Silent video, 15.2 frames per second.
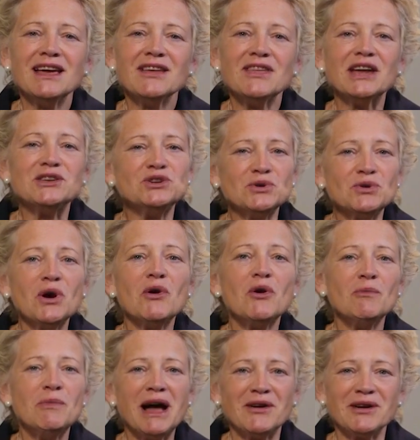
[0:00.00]
that you go
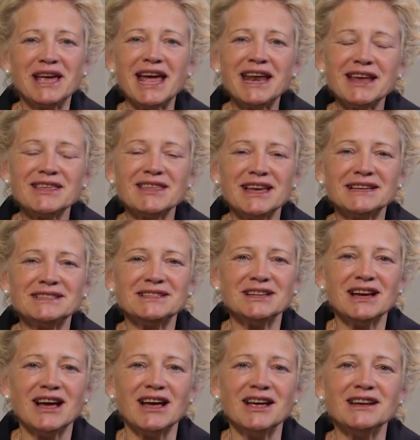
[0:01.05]
about getting things
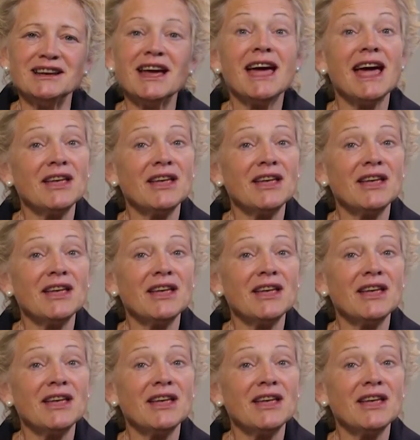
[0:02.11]
done